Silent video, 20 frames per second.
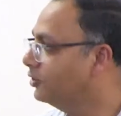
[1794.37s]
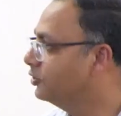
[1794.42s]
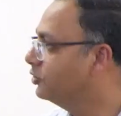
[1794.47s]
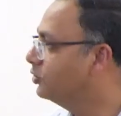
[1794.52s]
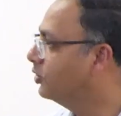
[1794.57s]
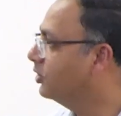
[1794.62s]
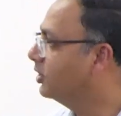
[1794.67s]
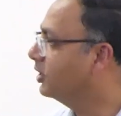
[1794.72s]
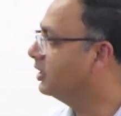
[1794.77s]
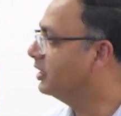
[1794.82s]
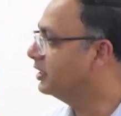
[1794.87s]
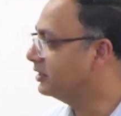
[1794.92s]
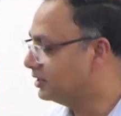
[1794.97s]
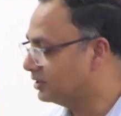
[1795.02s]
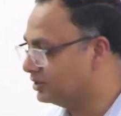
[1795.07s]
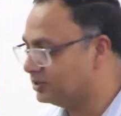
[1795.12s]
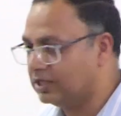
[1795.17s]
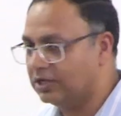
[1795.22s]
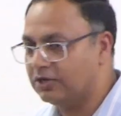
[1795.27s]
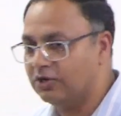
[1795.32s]
So this
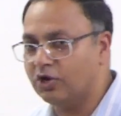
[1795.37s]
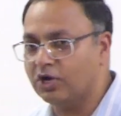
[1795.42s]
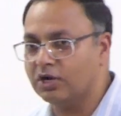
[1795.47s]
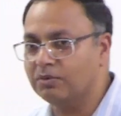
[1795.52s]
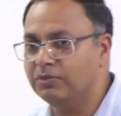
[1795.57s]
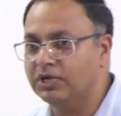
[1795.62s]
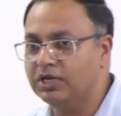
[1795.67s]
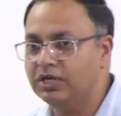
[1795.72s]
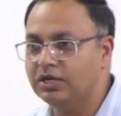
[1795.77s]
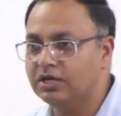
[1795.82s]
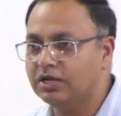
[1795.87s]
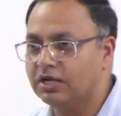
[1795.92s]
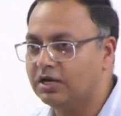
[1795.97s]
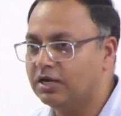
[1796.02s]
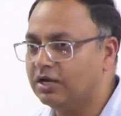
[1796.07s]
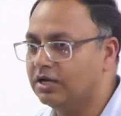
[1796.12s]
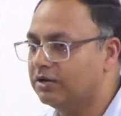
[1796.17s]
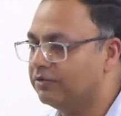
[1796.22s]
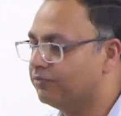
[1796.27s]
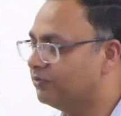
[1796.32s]
is the
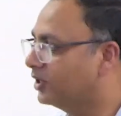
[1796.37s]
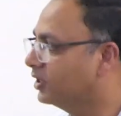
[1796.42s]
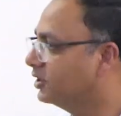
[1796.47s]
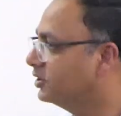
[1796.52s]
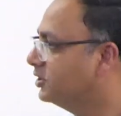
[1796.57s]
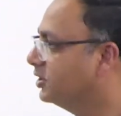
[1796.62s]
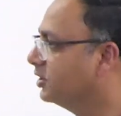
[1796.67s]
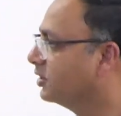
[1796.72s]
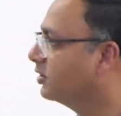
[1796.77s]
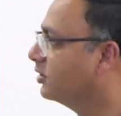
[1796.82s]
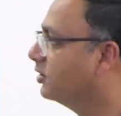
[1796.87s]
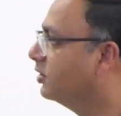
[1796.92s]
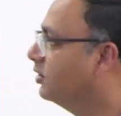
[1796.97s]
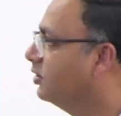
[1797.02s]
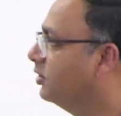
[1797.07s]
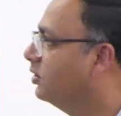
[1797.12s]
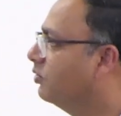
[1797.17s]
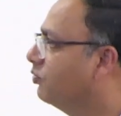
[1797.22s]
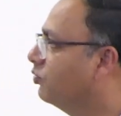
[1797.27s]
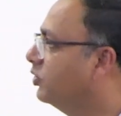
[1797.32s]
normal function
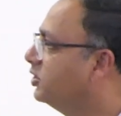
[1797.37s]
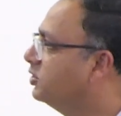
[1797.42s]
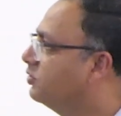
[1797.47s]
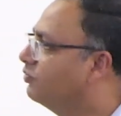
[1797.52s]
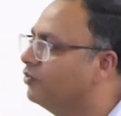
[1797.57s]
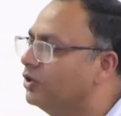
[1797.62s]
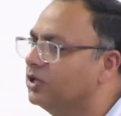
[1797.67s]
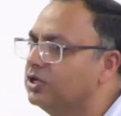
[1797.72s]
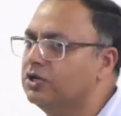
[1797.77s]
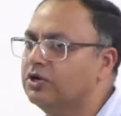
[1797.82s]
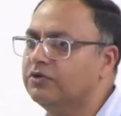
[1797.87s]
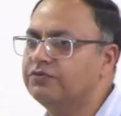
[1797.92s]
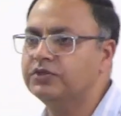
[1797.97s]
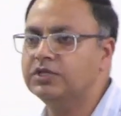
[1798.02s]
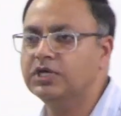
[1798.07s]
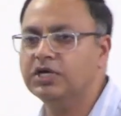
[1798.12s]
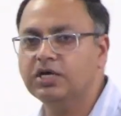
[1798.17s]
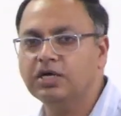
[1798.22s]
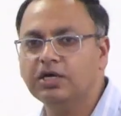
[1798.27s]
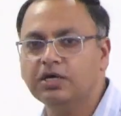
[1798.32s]
which one
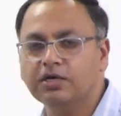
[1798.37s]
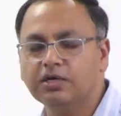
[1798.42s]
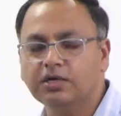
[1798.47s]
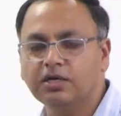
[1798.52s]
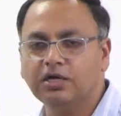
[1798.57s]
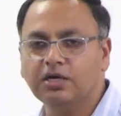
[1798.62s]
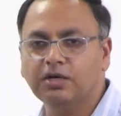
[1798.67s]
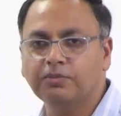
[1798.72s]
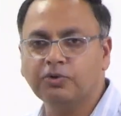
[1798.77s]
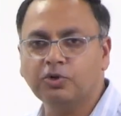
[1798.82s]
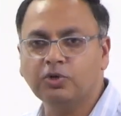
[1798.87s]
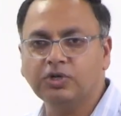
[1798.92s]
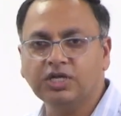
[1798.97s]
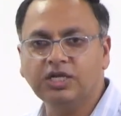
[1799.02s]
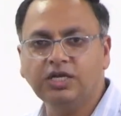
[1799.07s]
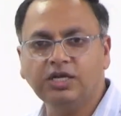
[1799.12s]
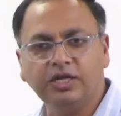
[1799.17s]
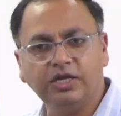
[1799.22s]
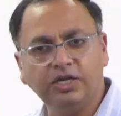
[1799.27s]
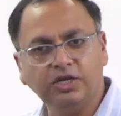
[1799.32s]
of the
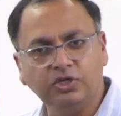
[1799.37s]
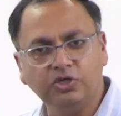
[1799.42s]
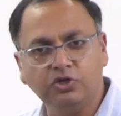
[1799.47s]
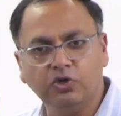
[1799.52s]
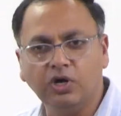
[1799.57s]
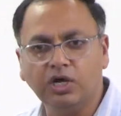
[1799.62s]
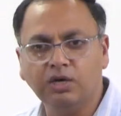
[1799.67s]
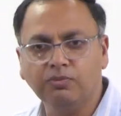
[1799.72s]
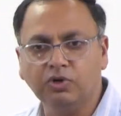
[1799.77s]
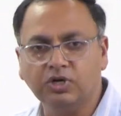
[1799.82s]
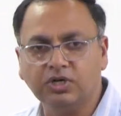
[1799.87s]
protein in your